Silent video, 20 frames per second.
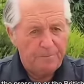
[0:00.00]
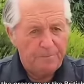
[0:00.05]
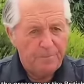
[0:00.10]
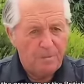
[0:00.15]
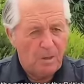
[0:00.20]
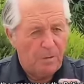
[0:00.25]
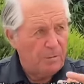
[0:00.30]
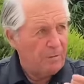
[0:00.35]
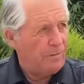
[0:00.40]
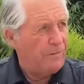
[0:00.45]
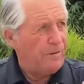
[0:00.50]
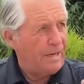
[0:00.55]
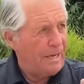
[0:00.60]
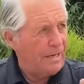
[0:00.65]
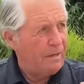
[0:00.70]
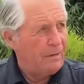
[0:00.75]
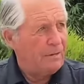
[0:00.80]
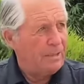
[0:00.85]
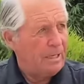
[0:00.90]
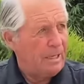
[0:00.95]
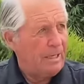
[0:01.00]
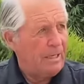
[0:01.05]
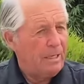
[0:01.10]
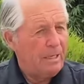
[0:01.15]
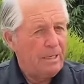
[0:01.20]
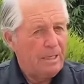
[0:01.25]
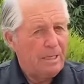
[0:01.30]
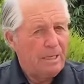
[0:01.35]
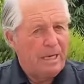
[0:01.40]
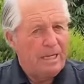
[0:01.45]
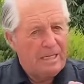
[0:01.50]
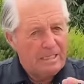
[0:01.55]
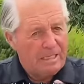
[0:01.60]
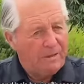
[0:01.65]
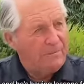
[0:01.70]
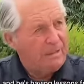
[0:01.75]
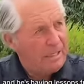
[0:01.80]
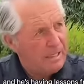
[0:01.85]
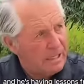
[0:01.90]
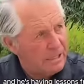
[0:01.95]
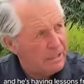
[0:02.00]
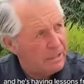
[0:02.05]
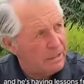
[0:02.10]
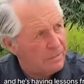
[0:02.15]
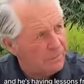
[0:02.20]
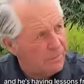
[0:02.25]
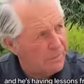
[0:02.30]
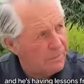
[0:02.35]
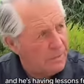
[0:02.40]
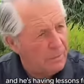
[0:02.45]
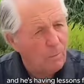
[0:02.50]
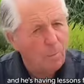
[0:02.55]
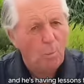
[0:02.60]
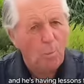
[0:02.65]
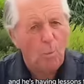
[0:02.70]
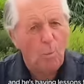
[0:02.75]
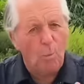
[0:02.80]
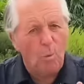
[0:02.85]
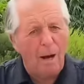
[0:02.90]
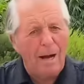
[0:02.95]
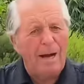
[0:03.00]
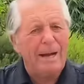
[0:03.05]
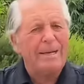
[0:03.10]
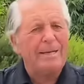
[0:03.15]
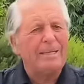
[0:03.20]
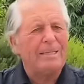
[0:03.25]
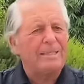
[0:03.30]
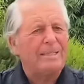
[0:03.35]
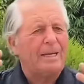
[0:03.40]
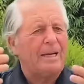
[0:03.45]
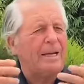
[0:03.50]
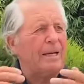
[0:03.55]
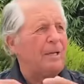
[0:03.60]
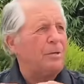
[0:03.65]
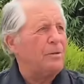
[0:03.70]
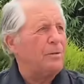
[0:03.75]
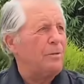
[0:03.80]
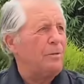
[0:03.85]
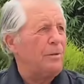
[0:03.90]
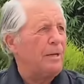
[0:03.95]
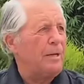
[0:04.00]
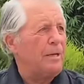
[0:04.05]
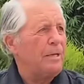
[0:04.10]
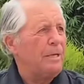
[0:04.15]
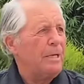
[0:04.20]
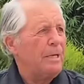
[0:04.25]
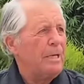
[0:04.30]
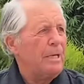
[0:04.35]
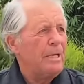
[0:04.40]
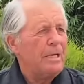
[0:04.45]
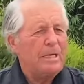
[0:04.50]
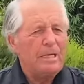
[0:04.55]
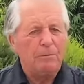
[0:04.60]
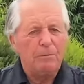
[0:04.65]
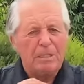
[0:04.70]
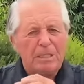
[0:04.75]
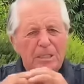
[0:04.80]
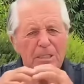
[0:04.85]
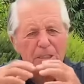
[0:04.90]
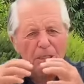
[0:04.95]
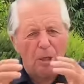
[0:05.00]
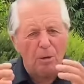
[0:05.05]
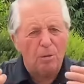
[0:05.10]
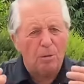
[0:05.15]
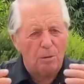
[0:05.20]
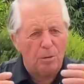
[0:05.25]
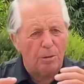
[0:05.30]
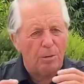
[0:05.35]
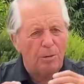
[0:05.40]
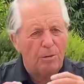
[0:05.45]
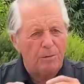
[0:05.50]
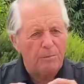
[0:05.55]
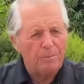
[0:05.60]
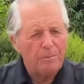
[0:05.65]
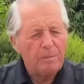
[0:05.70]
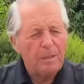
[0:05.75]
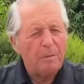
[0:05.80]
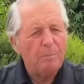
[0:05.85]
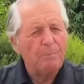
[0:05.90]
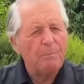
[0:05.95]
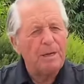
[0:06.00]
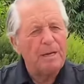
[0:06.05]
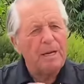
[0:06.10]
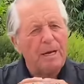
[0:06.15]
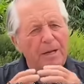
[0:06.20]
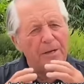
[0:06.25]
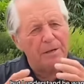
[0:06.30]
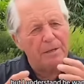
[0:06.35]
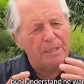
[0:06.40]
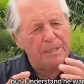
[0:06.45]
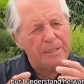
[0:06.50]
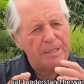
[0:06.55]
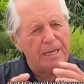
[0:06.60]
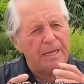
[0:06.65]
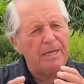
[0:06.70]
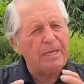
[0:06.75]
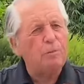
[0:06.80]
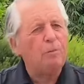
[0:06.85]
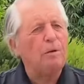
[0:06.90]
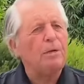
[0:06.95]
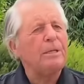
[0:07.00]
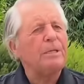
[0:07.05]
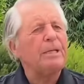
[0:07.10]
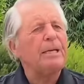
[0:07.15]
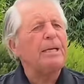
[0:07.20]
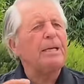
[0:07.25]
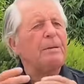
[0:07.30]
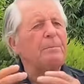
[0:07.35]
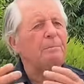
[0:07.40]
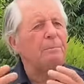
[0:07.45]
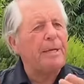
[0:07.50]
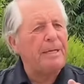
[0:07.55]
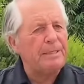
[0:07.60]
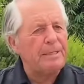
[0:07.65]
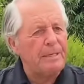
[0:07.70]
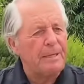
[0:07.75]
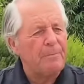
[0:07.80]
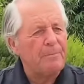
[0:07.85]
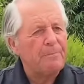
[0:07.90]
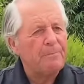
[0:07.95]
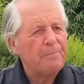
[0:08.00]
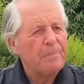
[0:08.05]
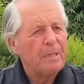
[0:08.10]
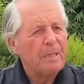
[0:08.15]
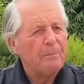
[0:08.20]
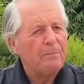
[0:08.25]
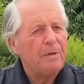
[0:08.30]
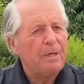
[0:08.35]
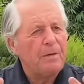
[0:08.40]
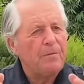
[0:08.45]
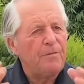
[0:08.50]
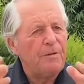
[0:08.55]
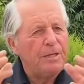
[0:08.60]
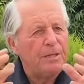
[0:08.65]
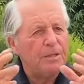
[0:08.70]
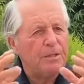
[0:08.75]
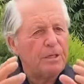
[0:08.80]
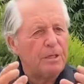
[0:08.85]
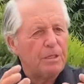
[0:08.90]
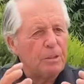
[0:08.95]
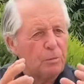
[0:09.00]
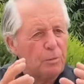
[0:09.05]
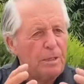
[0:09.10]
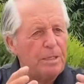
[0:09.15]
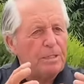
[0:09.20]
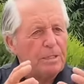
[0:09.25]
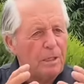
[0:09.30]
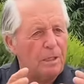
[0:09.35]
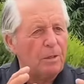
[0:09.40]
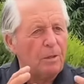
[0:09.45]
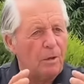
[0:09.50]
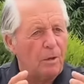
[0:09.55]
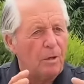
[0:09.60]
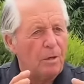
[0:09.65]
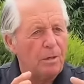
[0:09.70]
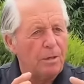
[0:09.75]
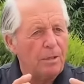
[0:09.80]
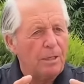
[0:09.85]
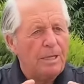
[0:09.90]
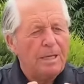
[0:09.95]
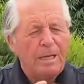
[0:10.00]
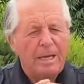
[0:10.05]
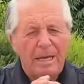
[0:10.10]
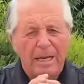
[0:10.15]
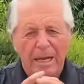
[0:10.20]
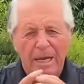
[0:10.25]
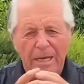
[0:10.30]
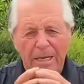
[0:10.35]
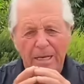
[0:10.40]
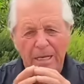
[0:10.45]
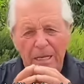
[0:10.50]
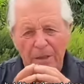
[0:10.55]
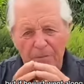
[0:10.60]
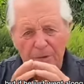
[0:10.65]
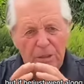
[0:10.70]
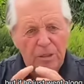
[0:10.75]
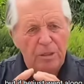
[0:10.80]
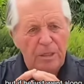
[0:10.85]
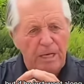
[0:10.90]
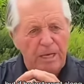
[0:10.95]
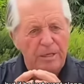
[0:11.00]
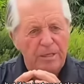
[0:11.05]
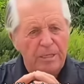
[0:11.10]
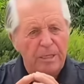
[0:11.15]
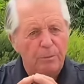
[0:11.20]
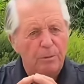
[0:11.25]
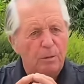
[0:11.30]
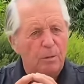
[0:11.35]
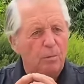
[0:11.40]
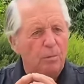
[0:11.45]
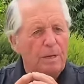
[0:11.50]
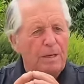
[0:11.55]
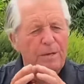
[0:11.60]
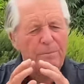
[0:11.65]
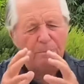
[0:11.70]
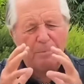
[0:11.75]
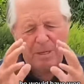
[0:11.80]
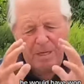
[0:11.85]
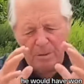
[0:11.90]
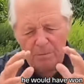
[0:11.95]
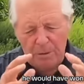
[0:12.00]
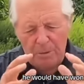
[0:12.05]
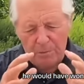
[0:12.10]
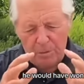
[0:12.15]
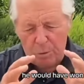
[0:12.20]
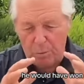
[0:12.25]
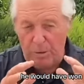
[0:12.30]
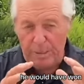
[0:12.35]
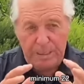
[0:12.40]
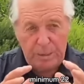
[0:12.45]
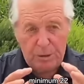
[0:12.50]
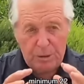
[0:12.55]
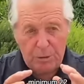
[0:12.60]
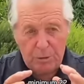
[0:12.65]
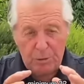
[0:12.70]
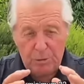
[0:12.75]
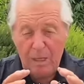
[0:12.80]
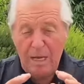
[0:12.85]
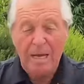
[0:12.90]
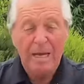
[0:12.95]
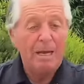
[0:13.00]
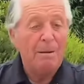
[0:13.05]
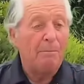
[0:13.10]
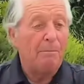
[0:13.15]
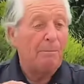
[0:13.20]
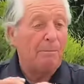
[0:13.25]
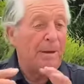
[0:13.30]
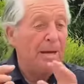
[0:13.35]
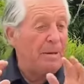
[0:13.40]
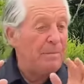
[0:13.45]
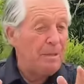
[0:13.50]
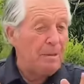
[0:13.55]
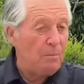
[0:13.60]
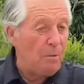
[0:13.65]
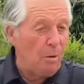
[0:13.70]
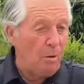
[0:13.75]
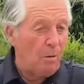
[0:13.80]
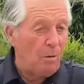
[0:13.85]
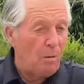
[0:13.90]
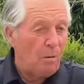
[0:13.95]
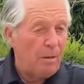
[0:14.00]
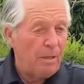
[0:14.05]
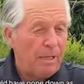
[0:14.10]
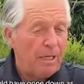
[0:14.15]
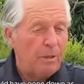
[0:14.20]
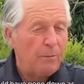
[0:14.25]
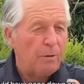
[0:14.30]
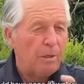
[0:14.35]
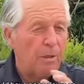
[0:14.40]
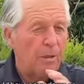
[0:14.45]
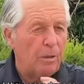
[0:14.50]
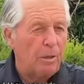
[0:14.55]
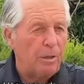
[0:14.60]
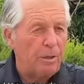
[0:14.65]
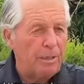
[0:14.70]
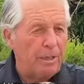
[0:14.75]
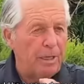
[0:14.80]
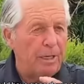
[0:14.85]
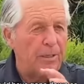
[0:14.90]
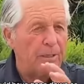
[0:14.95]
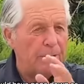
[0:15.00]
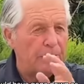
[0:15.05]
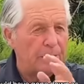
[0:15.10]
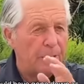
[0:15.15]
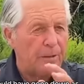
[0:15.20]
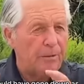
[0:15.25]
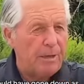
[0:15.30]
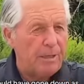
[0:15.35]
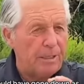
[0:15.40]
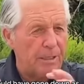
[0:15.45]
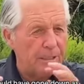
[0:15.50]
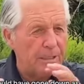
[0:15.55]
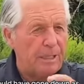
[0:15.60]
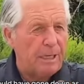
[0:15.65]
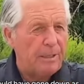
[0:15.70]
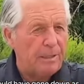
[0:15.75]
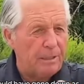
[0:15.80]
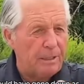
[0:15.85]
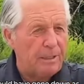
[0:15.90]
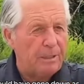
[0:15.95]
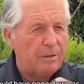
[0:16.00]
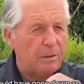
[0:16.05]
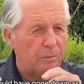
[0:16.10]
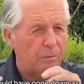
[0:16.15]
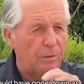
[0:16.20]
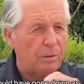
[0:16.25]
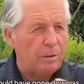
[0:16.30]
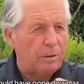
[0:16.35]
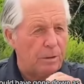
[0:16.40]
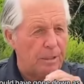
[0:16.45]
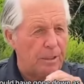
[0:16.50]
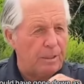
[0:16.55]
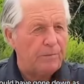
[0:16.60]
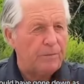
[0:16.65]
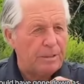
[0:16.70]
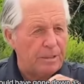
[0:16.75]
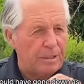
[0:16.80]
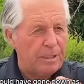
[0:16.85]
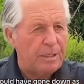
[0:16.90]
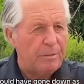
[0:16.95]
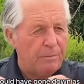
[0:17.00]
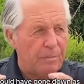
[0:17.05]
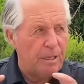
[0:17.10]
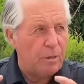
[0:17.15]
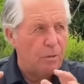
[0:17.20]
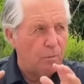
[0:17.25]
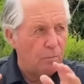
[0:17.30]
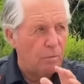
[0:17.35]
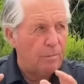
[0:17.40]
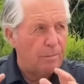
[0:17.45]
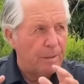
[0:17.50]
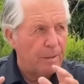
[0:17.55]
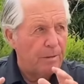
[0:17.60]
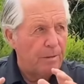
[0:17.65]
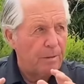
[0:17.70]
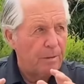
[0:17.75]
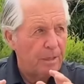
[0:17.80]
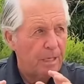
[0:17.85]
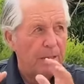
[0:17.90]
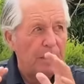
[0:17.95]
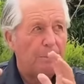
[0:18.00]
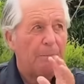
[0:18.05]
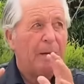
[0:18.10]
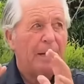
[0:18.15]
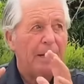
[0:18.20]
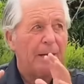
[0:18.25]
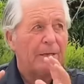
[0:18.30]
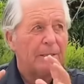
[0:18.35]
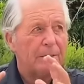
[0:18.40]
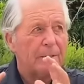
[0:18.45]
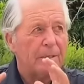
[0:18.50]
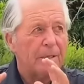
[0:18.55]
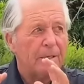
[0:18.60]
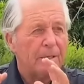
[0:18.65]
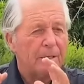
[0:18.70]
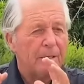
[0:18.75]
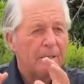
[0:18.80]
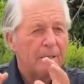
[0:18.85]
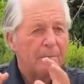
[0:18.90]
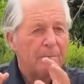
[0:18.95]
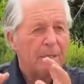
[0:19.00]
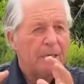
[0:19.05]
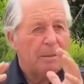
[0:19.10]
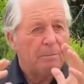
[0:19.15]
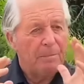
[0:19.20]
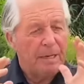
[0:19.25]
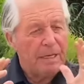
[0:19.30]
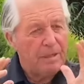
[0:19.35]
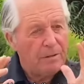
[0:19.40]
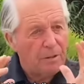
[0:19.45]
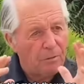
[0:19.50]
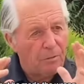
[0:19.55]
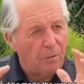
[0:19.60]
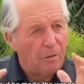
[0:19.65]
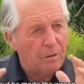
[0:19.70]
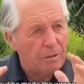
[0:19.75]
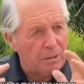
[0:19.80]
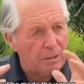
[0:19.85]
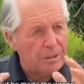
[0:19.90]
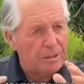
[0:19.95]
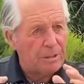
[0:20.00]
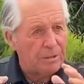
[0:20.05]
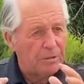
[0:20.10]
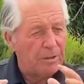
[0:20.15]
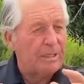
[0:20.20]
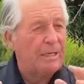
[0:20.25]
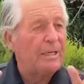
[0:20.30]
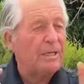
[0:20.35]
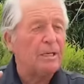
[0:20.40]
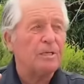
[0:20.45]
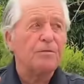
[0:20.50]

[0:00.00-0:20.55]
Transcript: on the final day. And he's having lessons from them. Why did Tiger do that? He was so good, but I understand he wanted to get better. But if he just went along and never changed, he would have won minimum 22, maybe more. He would have gone down as the greatest athlete the world had ever seen, man or woman, and the planet. But he made the wrong decision, and it's